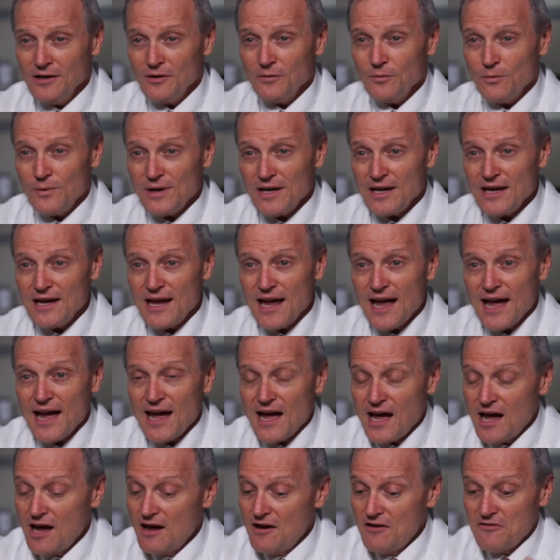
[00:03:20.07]
we
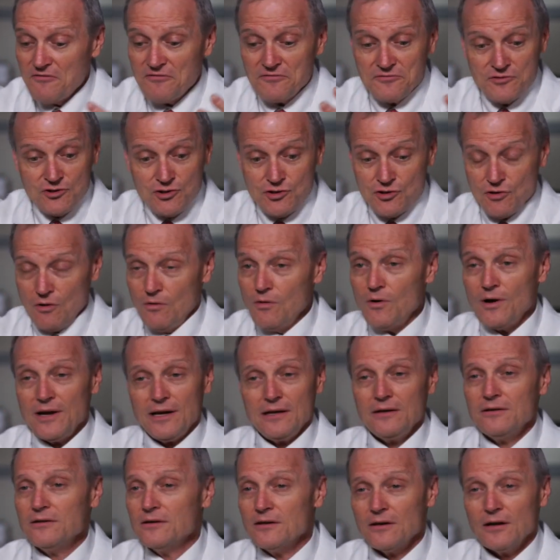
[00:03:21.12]
have
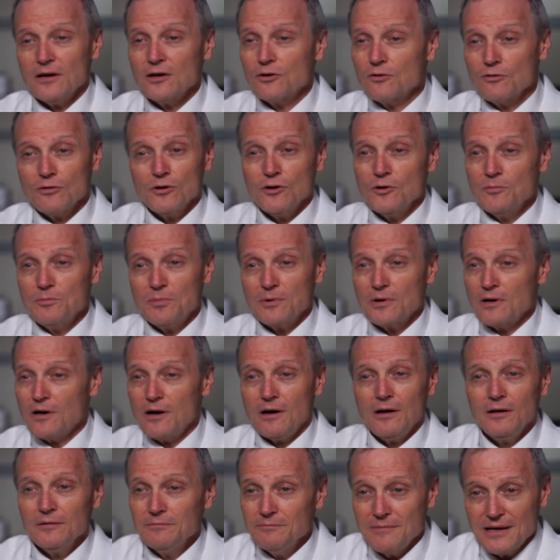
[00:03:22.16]
joined a group
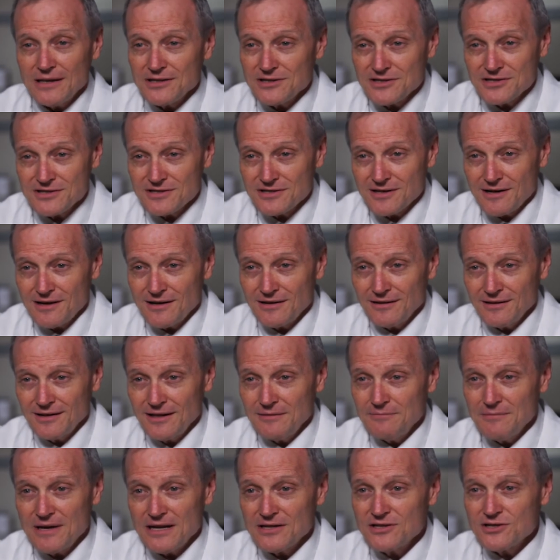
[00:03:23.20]
called MedStar.
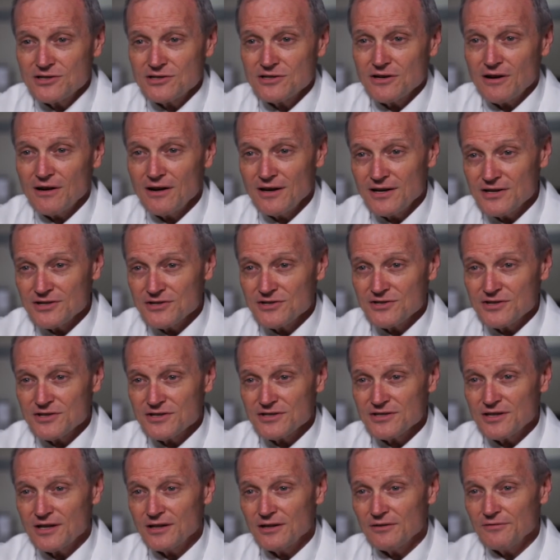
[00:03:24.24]
And MedStar has
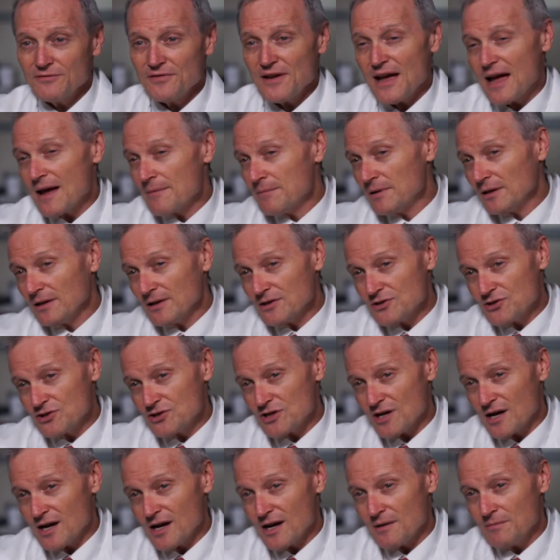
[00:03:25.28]
just done a fabulous
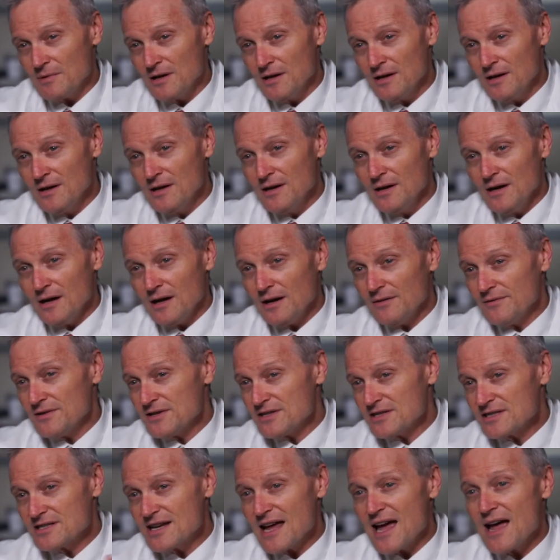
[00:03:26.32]
job of
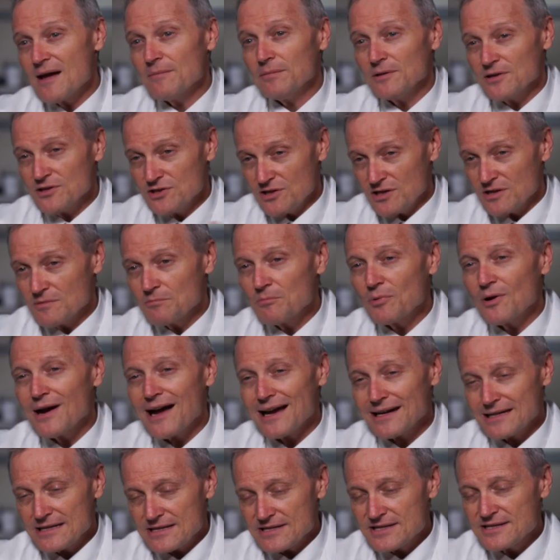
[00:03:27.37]
establishing
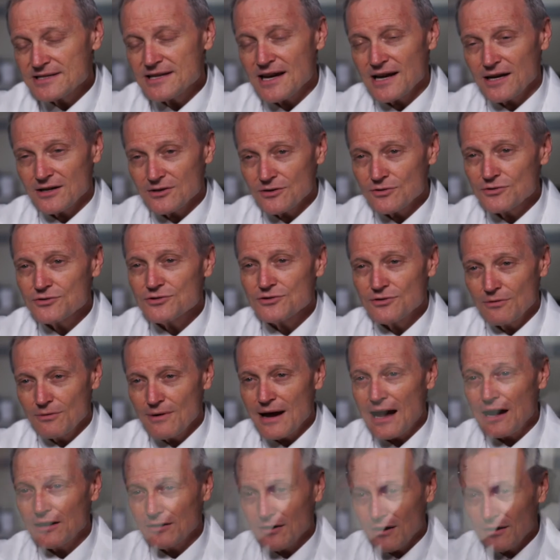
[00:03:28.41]
practice standards
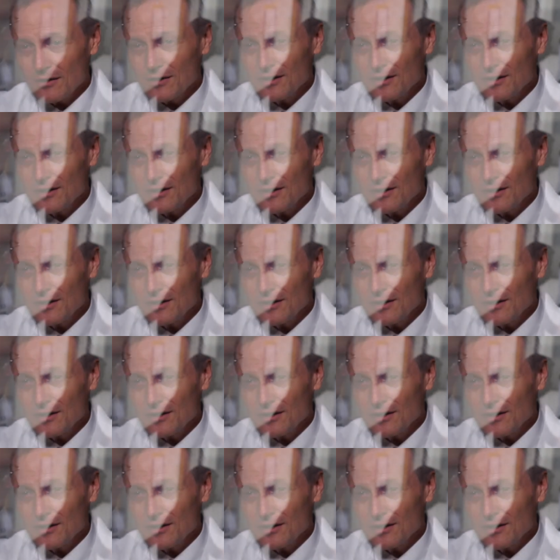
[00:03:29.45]
throughout our